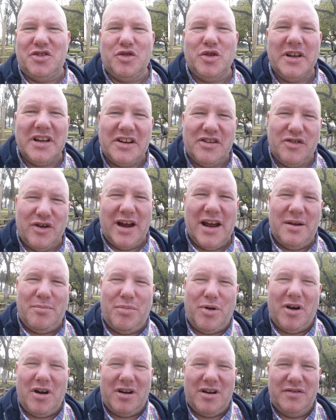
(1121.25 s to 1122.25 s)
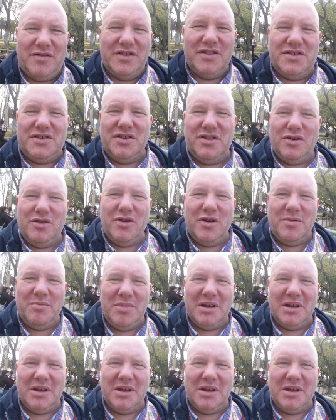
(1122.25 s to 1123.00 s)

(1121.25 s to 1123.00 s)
Really great part of the zoo